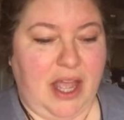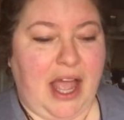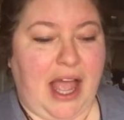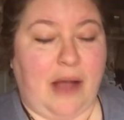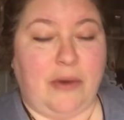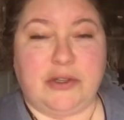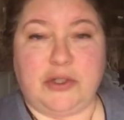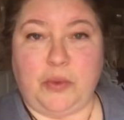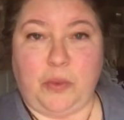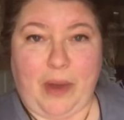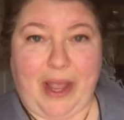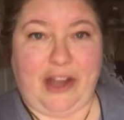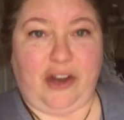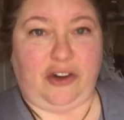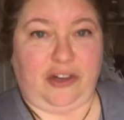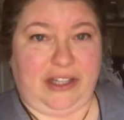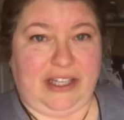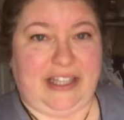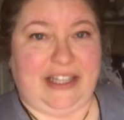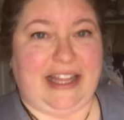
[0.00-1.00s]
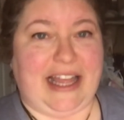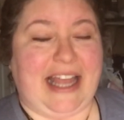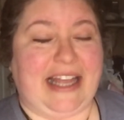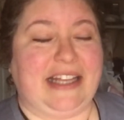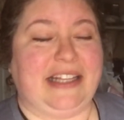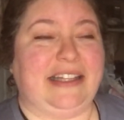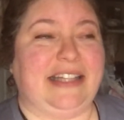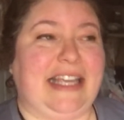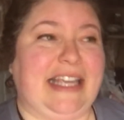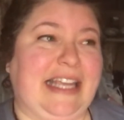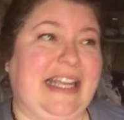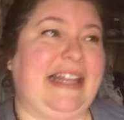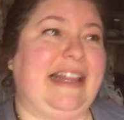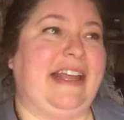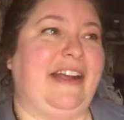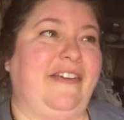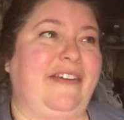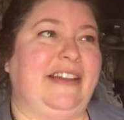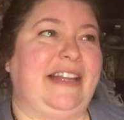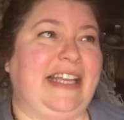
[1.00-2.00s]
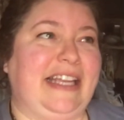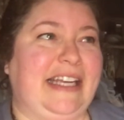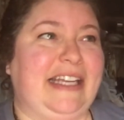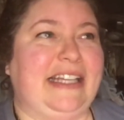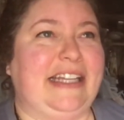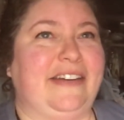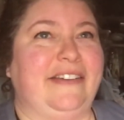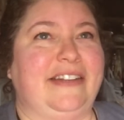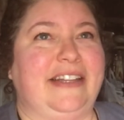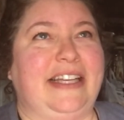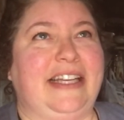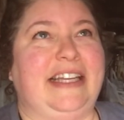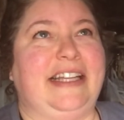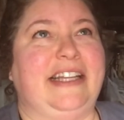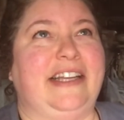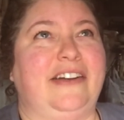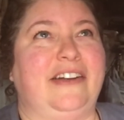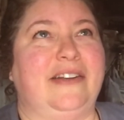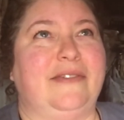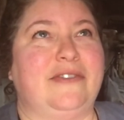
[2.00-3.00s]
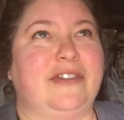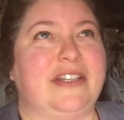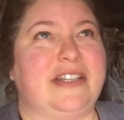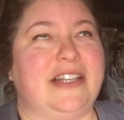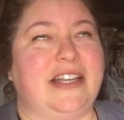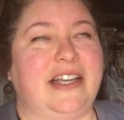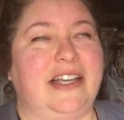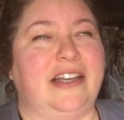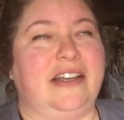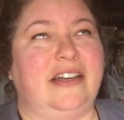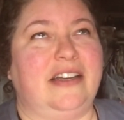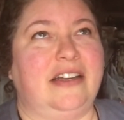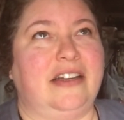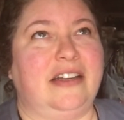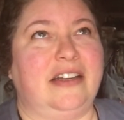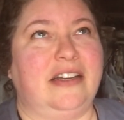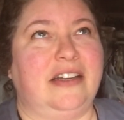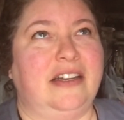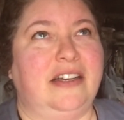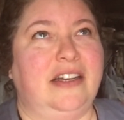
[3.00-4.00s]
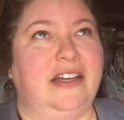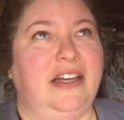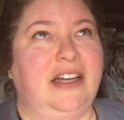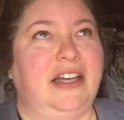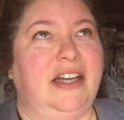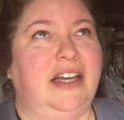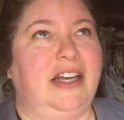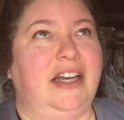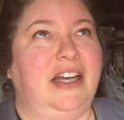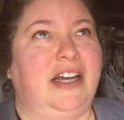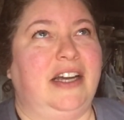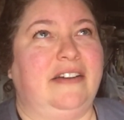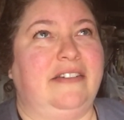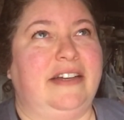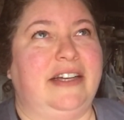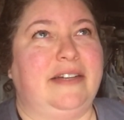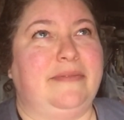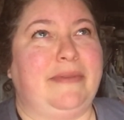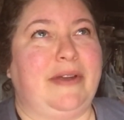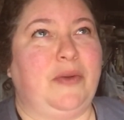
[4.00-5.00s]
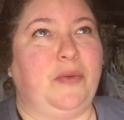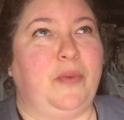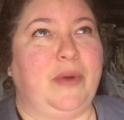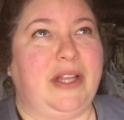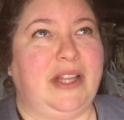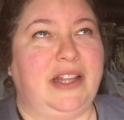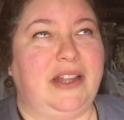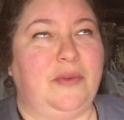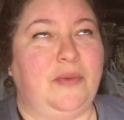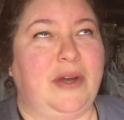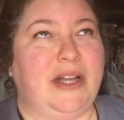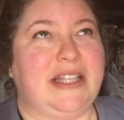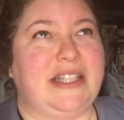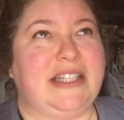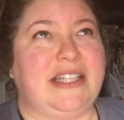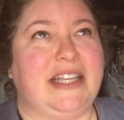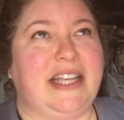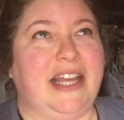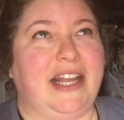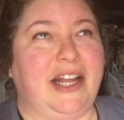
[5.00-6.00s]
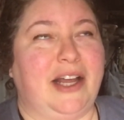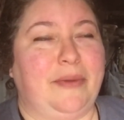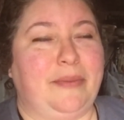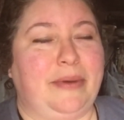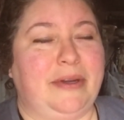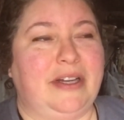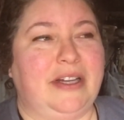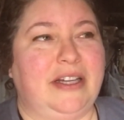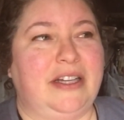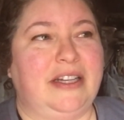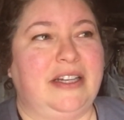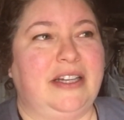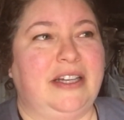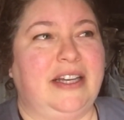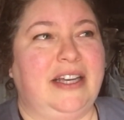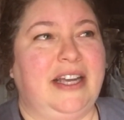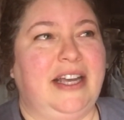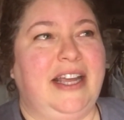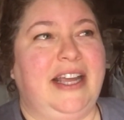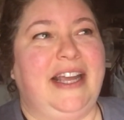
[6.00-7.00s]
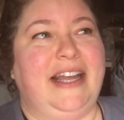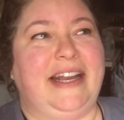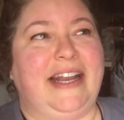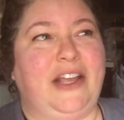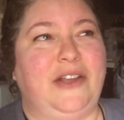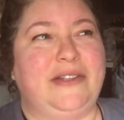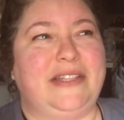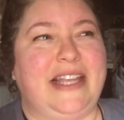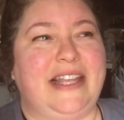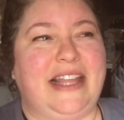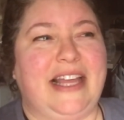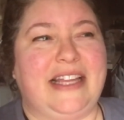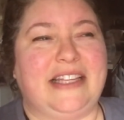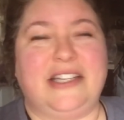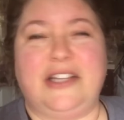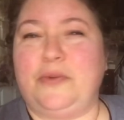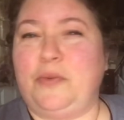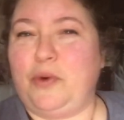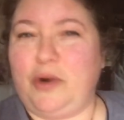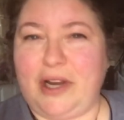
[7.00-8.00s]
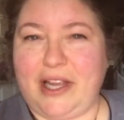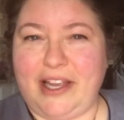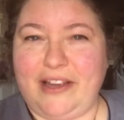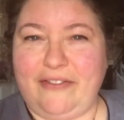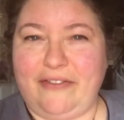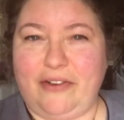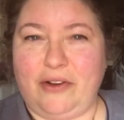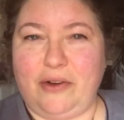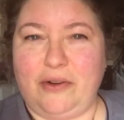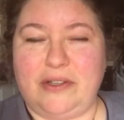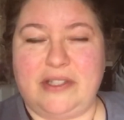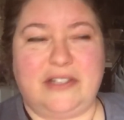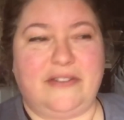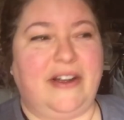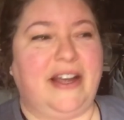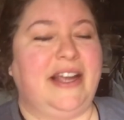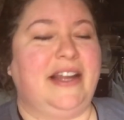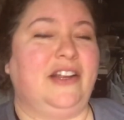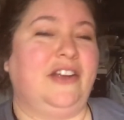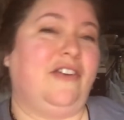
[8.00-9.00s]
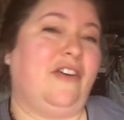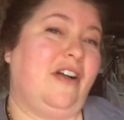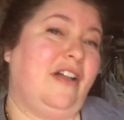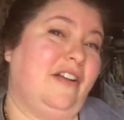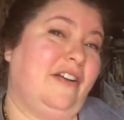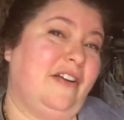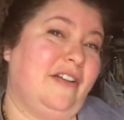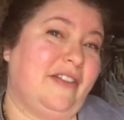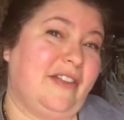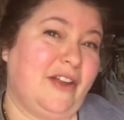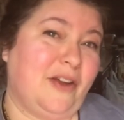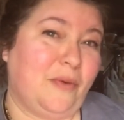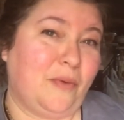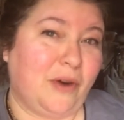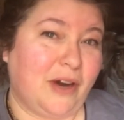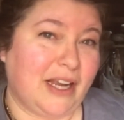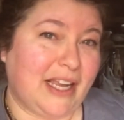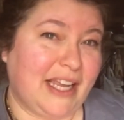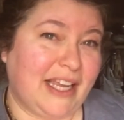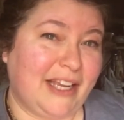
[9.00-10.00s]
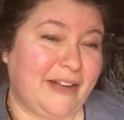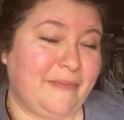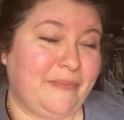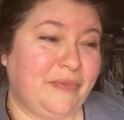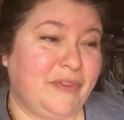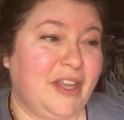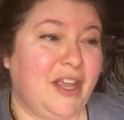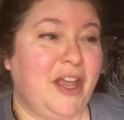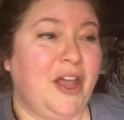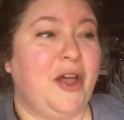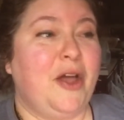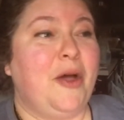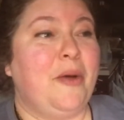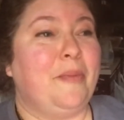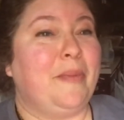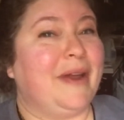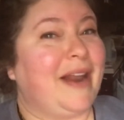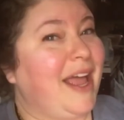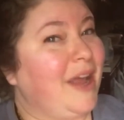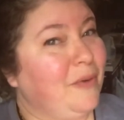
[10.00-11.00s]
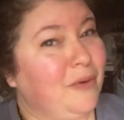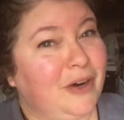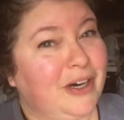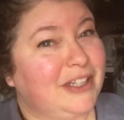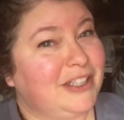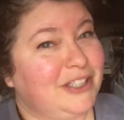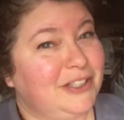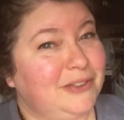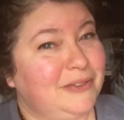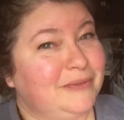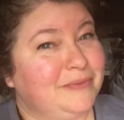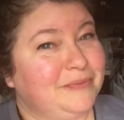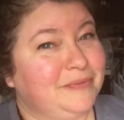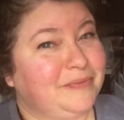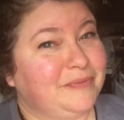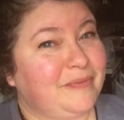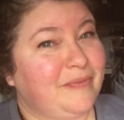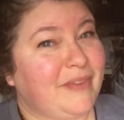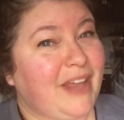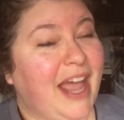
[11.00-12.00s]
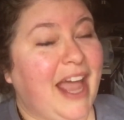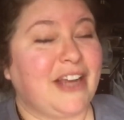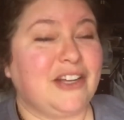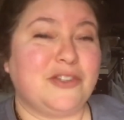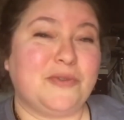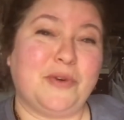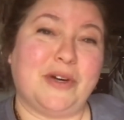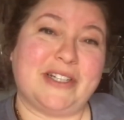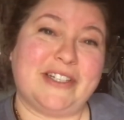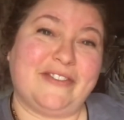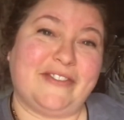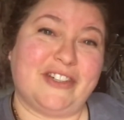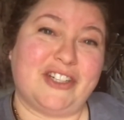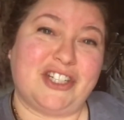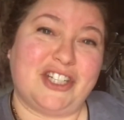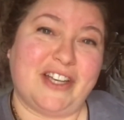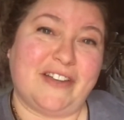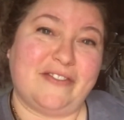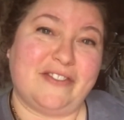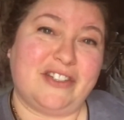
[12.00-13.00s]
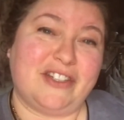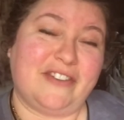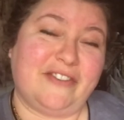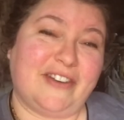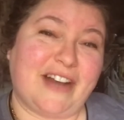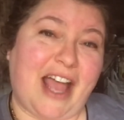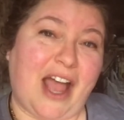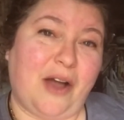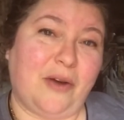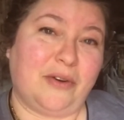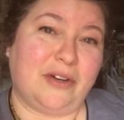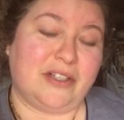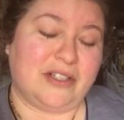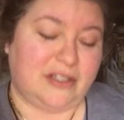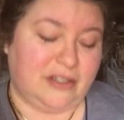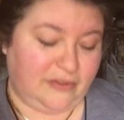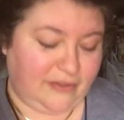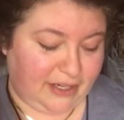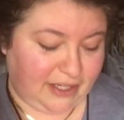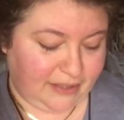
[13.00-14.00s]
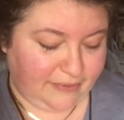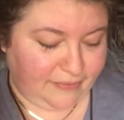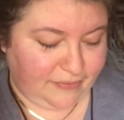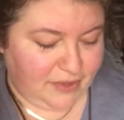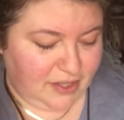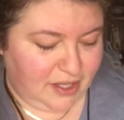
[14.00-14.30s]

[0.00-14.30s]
I was awake early in that, laying there and laying there and laying there. And I'm just like, all right, my will wants to get up. Now you say that to working folks, right? You're all out there working, but I work too. I just work different shifts, different hours, mm-hmm. right?